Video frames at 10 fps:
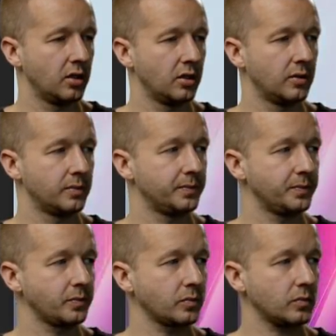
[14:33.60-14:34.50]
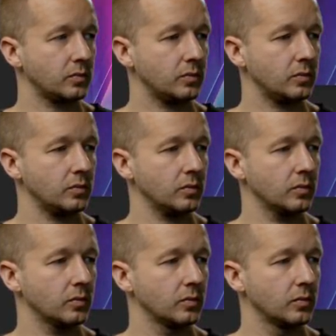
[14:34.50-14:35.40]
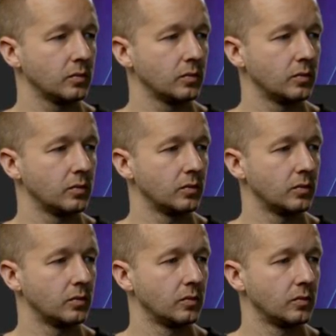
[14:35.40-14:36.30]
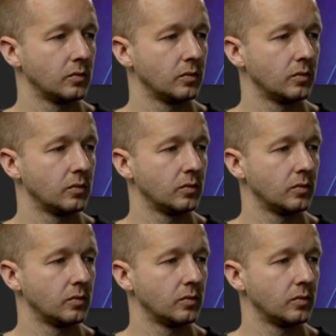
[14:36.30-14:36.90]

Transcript: [no speech]